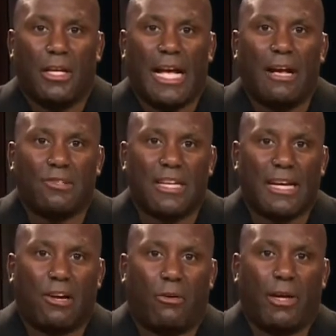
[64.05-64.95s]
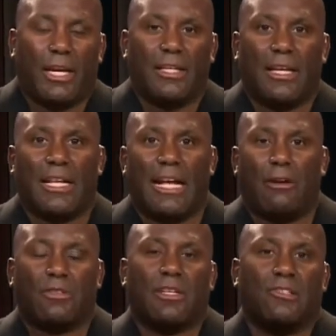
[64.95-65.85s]
How's that going, and, and
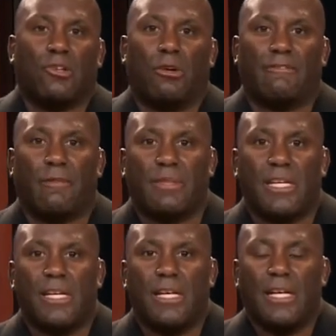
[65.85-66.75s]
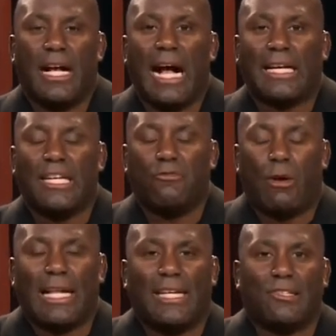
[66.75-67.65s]
how are things going from the hockey
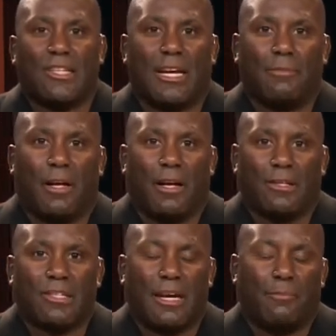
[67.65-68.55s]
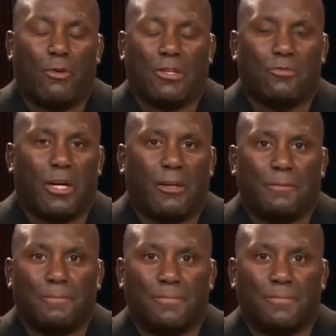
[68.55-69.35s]
writing stand, uh, standpoint as well?